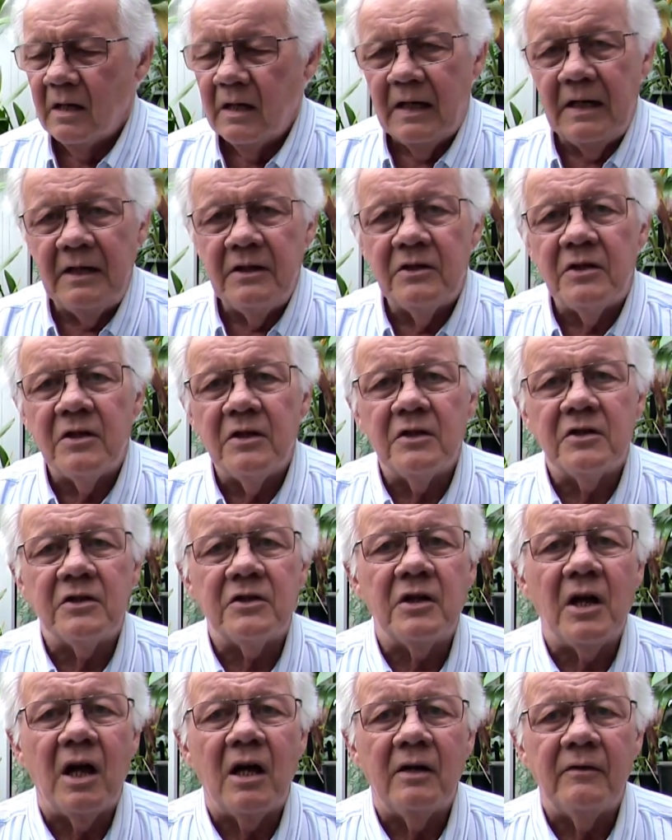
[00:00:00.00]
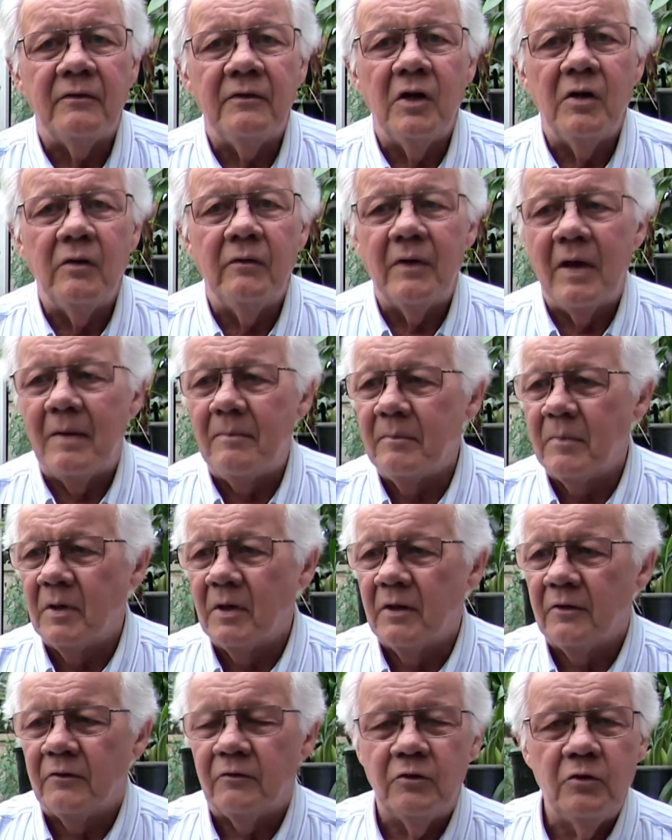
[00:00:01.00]
into the start of
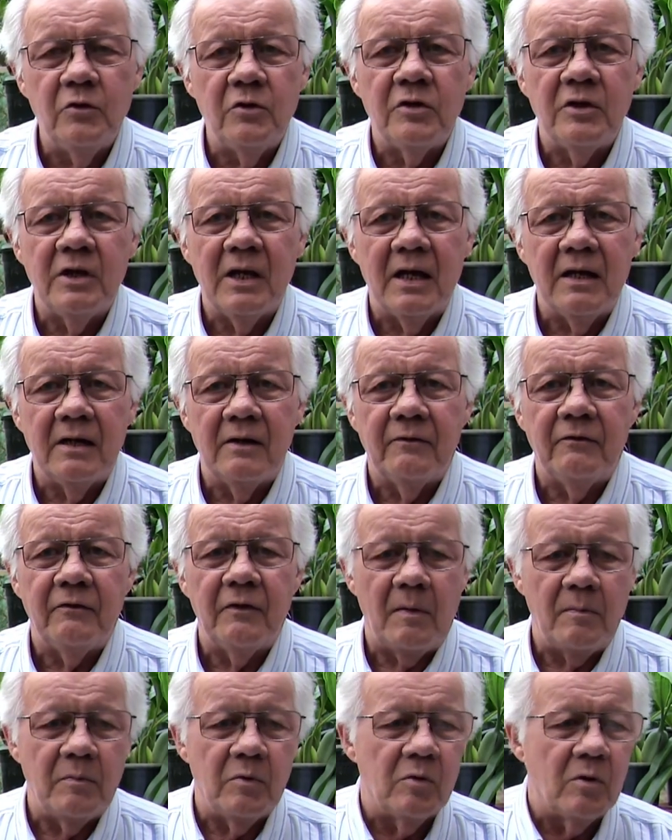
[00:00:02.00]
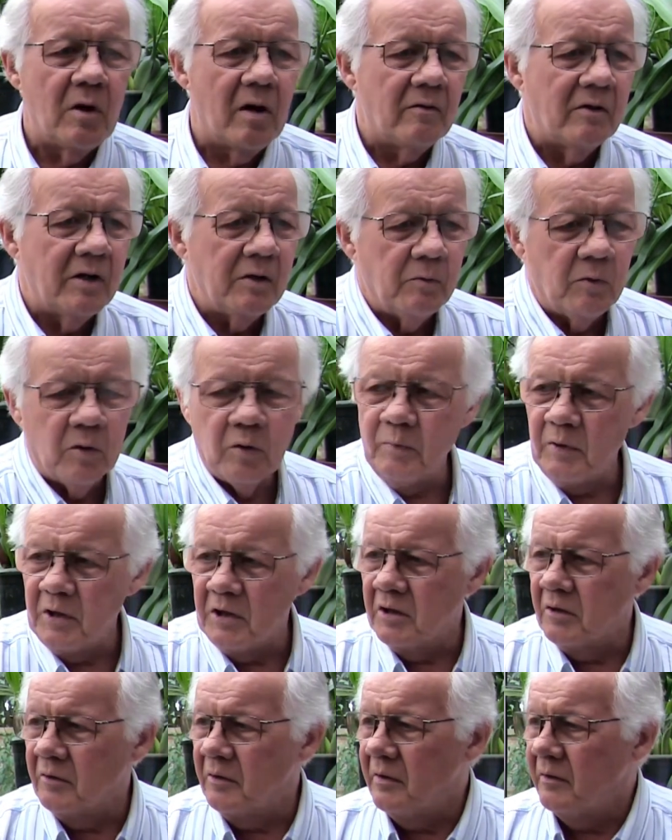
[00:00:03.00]
November through to the end of February we'll be
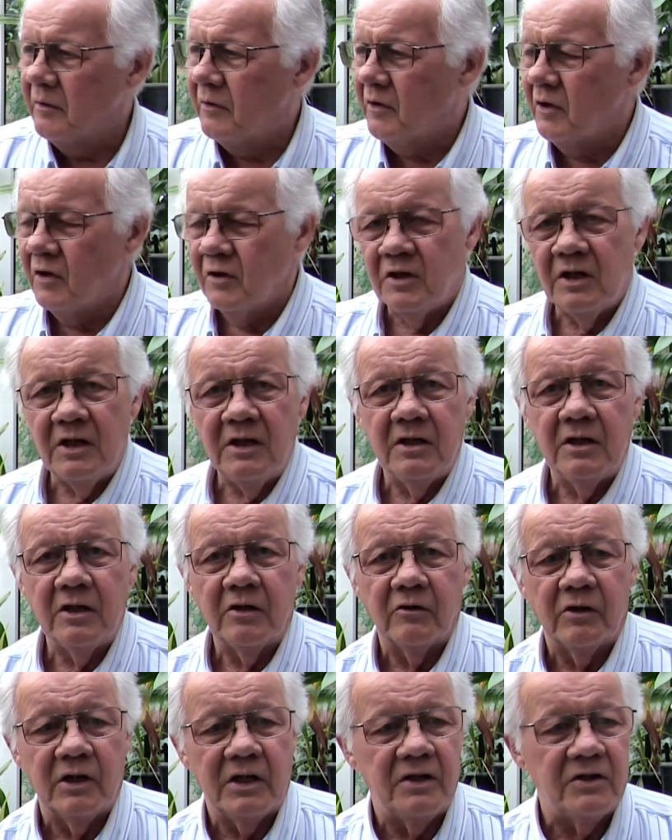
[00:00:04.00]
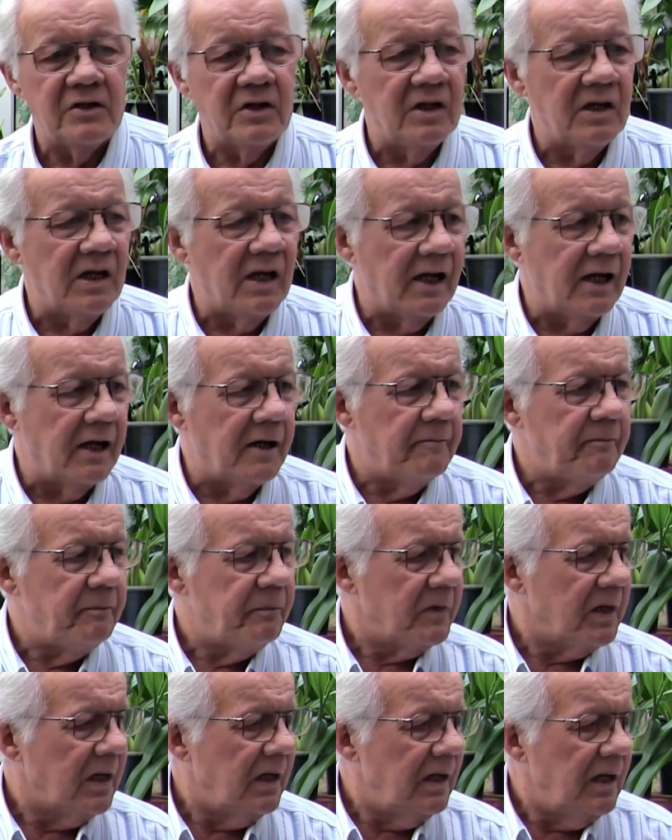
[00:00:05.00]
doing 13 degrees in here.
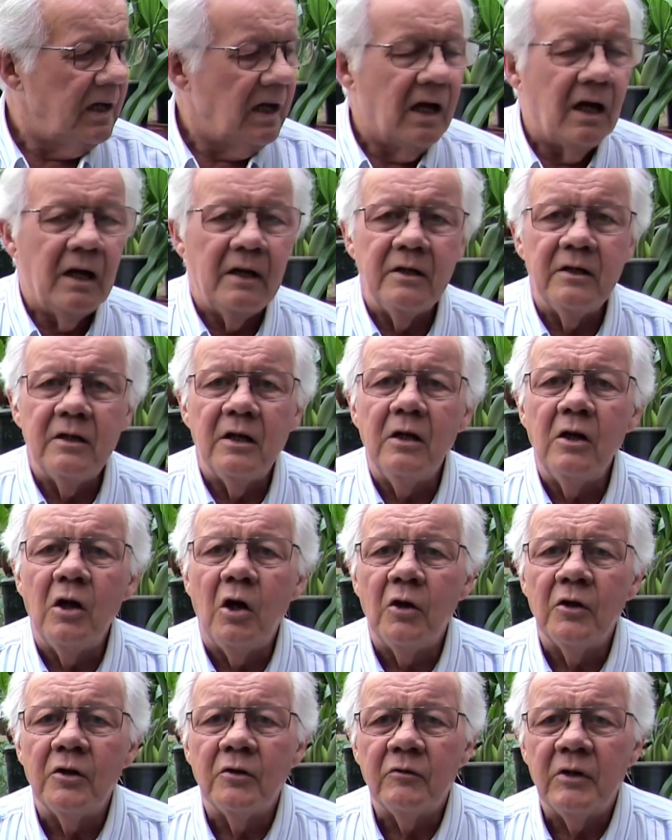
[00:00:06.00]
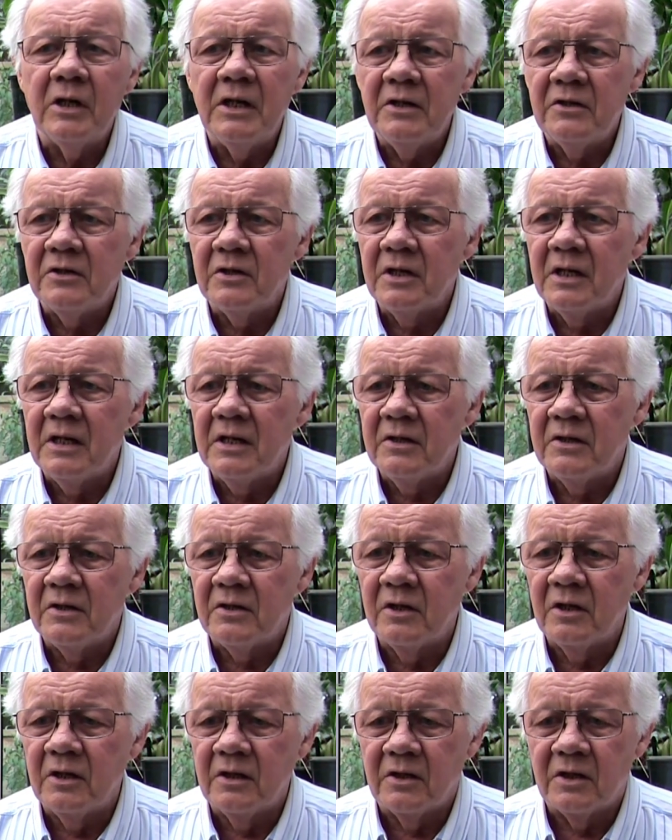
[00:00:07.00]
And a lot of the reason
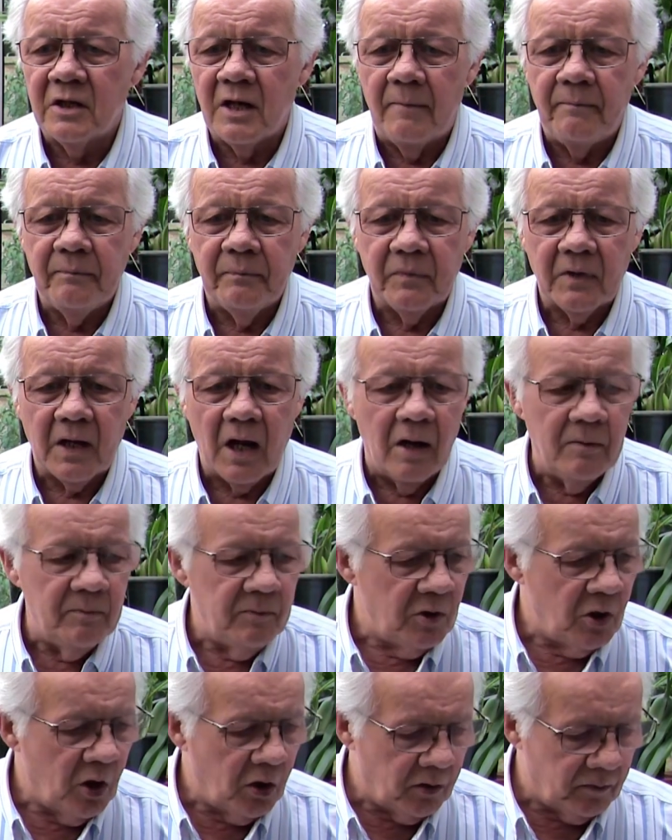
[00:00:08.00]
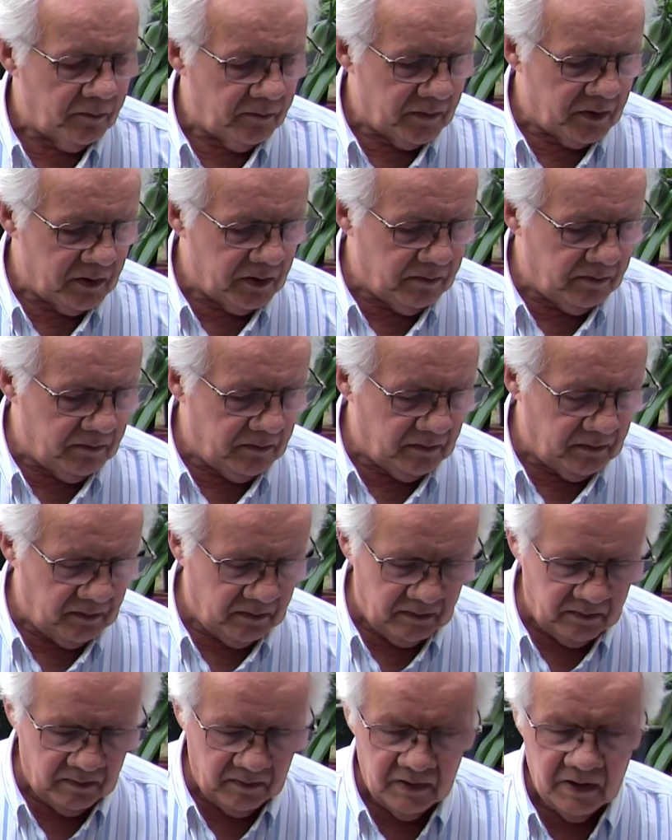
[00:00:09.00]
is that I'm not
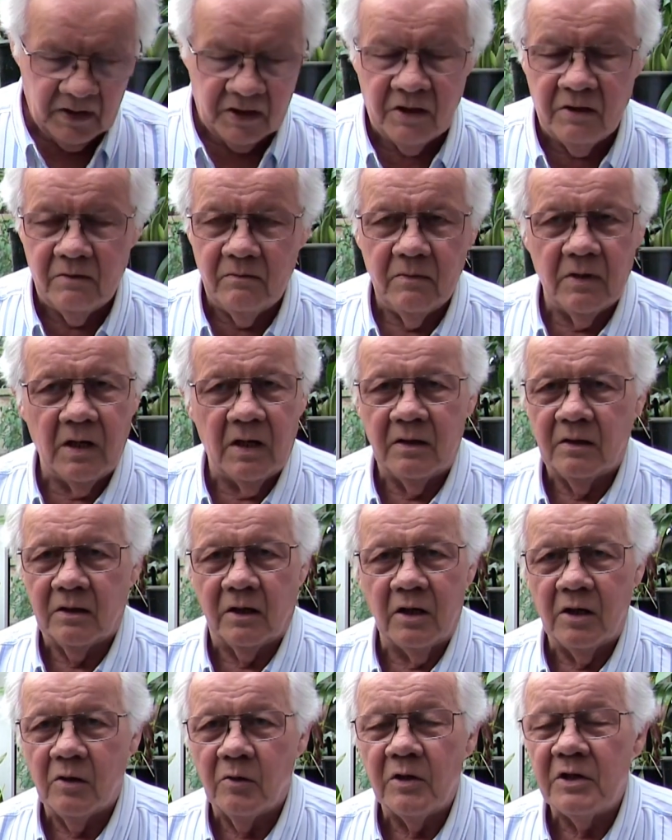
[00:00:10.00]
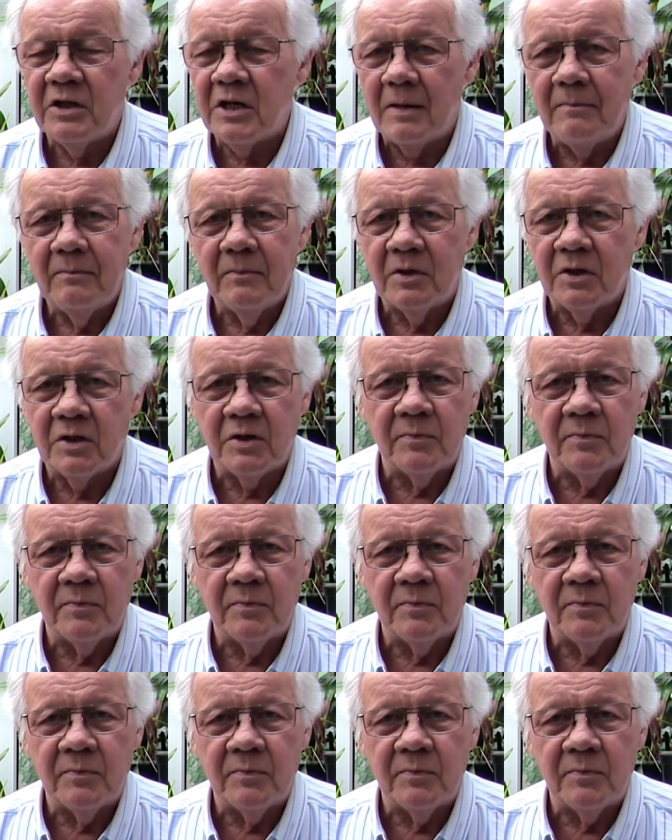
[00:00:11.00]
going to attempt to